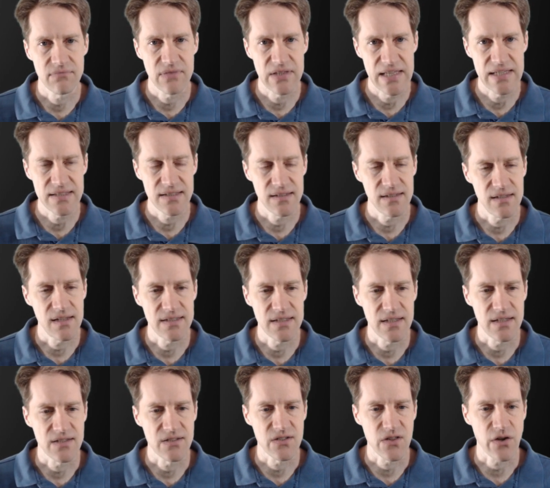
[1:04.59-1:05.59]
This
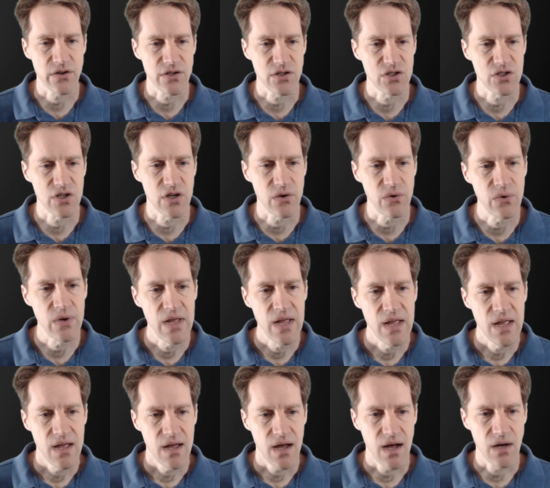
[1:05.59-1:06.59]
isn't as long a show.
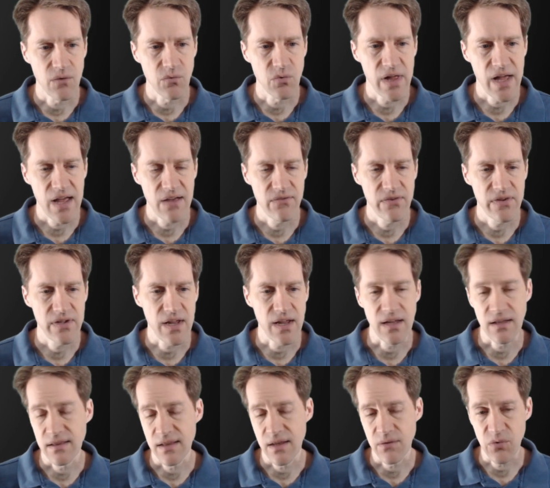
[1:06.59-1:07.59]

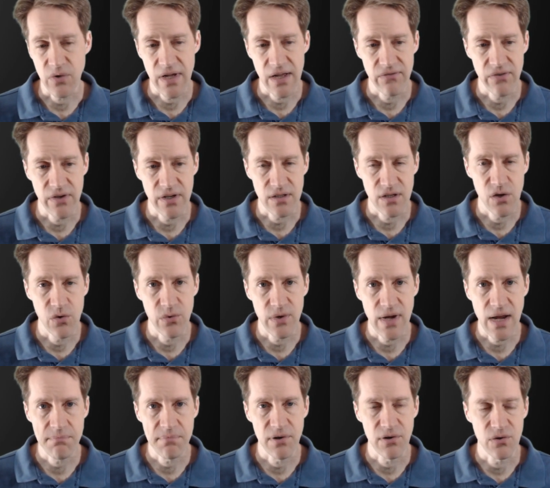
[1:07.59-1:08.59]
And then we'll have a
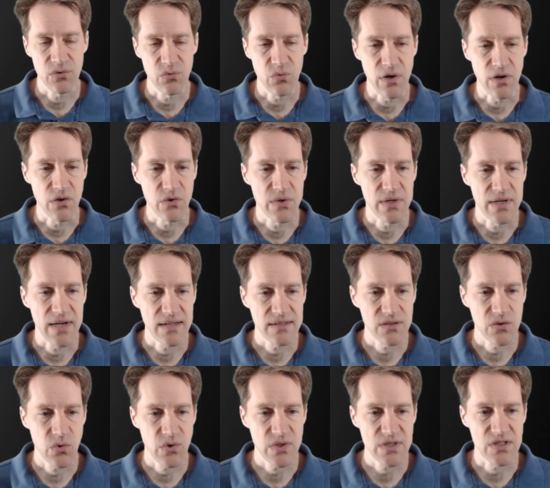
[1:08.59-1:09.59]
Q&A period where you can
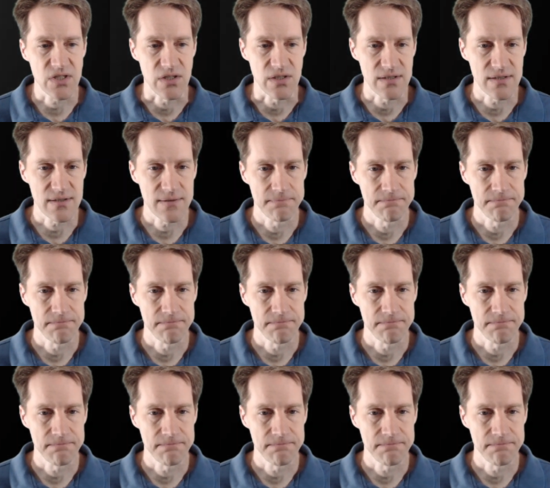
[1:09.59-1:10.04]
ask questions.